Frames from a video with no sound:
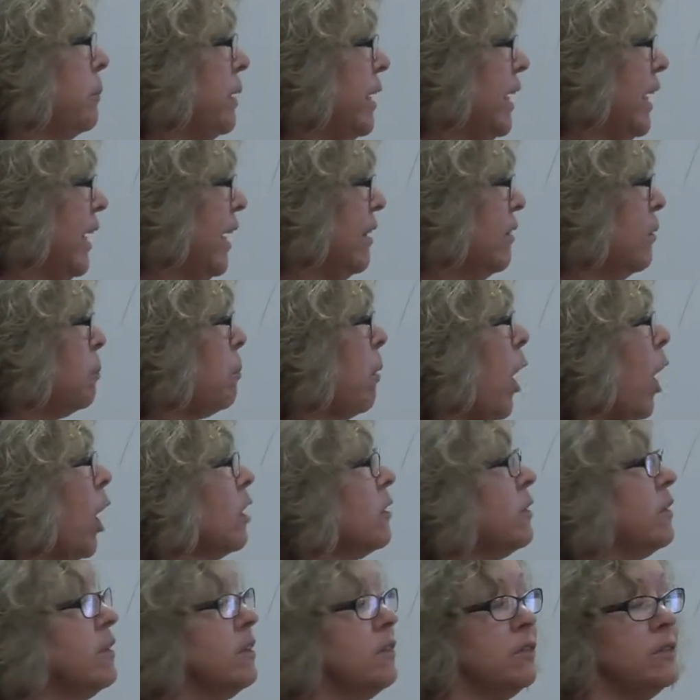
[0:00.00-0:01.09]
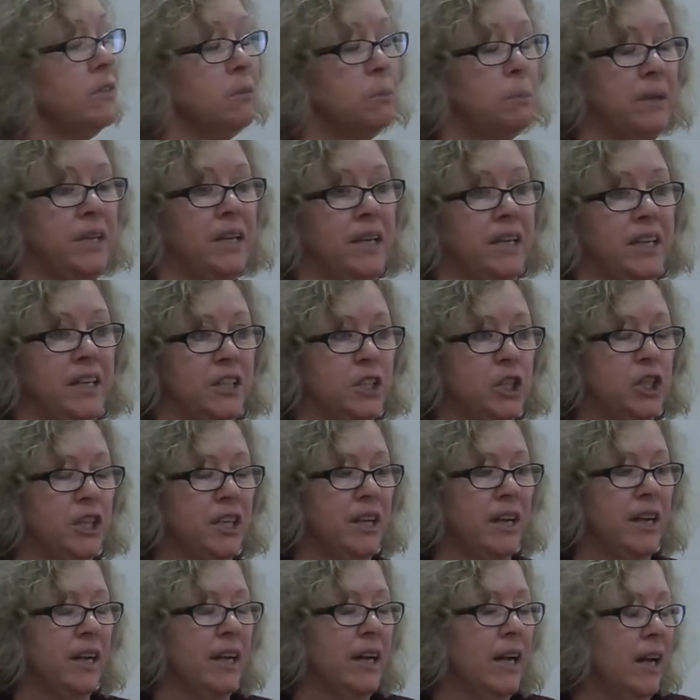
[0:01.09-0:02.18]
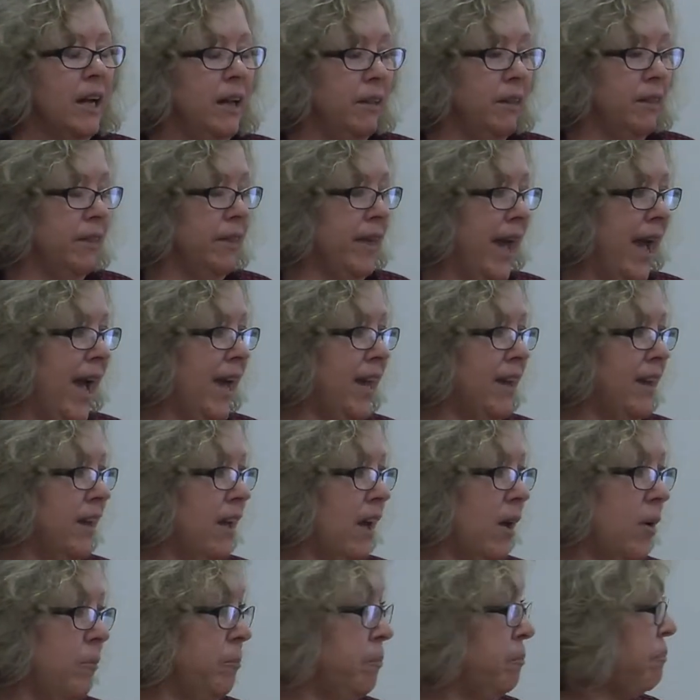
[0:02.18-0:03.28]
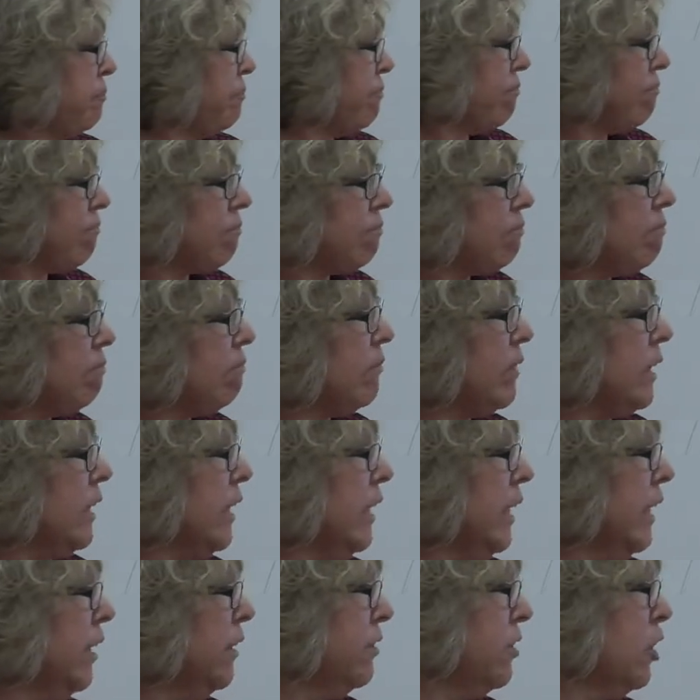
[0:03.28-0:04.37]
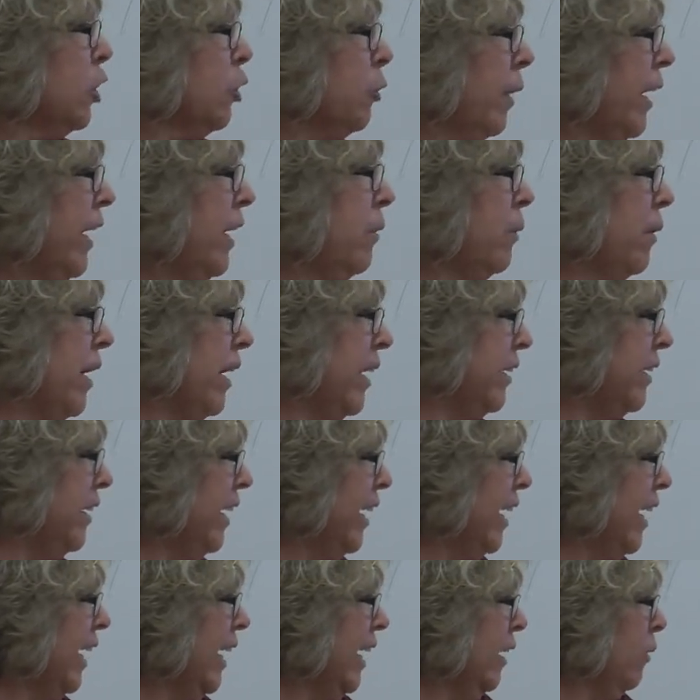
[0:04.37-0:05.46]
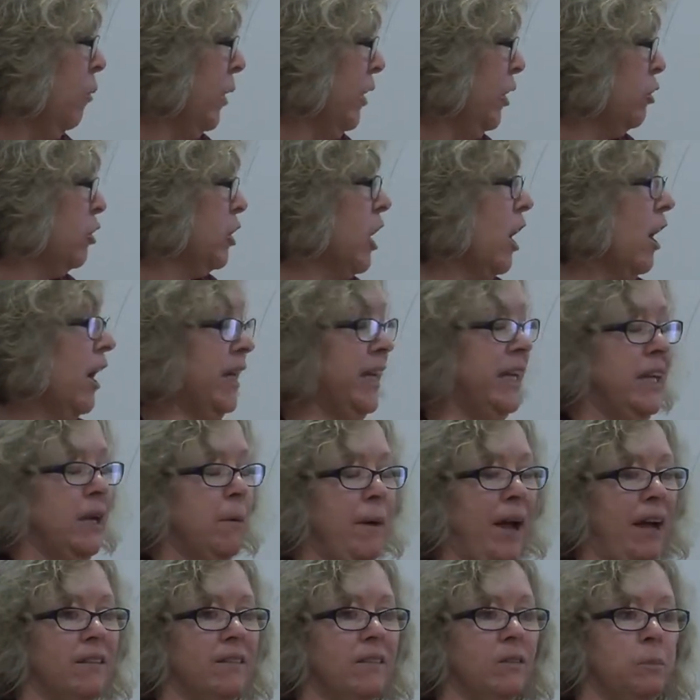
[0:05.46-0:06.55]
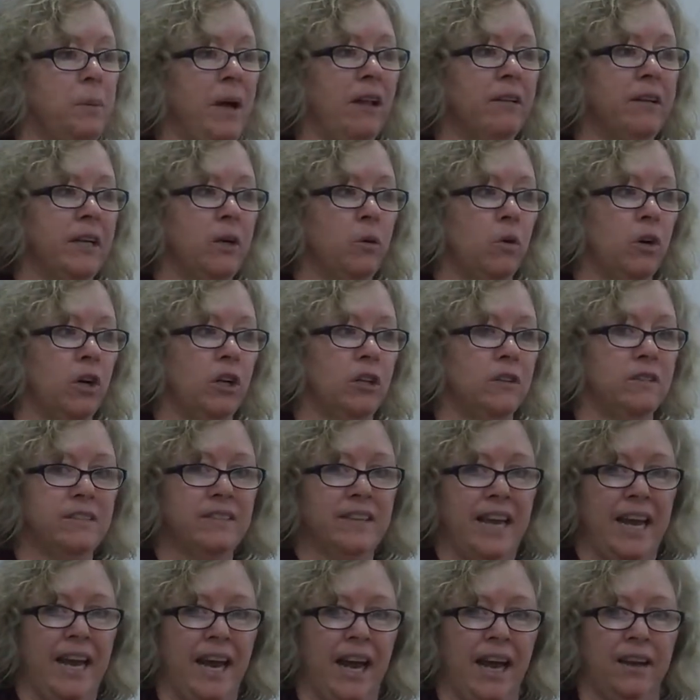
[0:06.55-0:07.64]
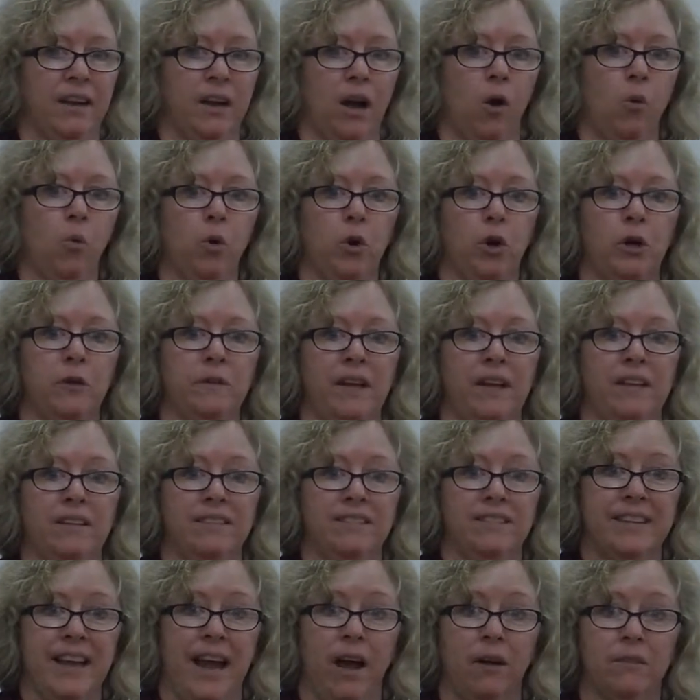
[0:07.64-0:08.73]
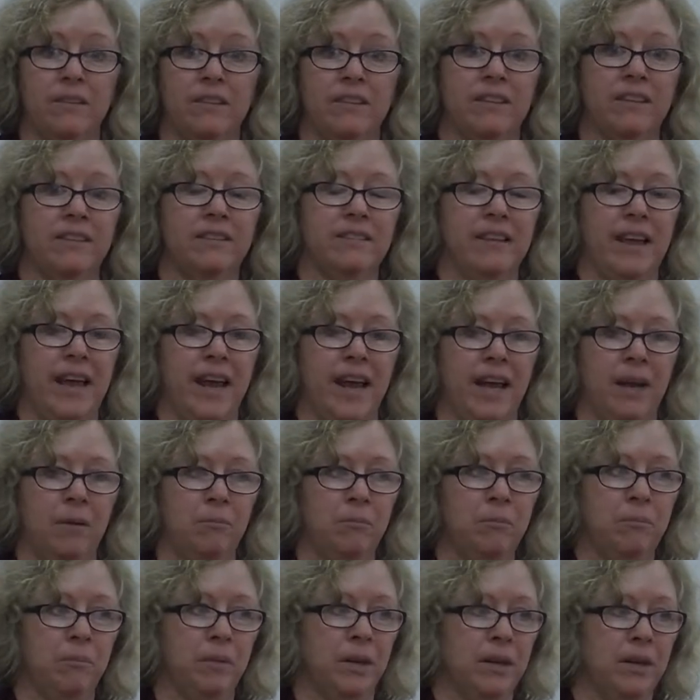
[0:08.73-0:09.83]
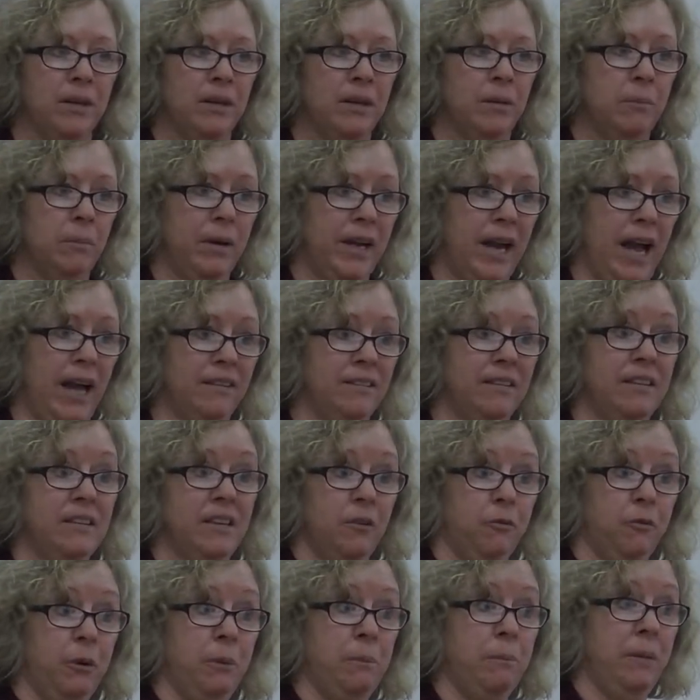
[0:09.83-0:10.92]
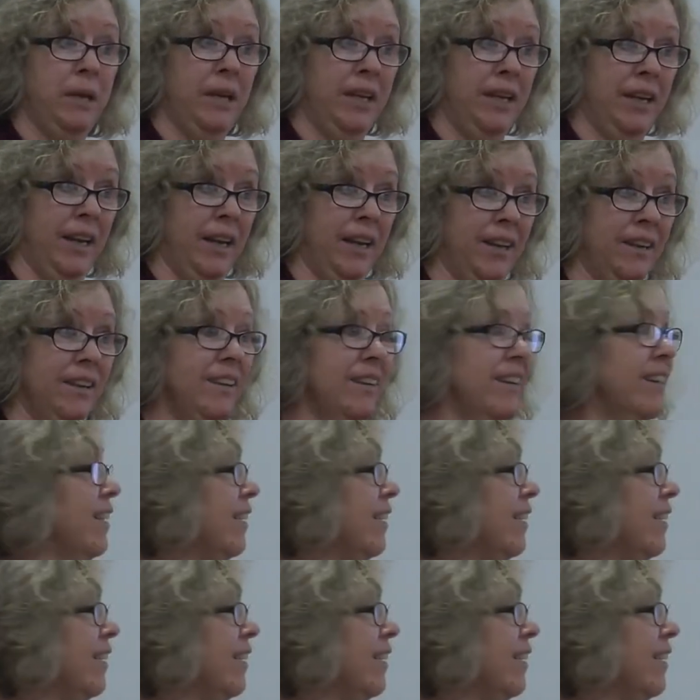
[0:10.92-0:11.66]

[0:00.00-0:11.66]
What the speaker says: meanings, parts of speech. That is a great one when you're talking about spelling words and a word that sounds the same but has a different meaning.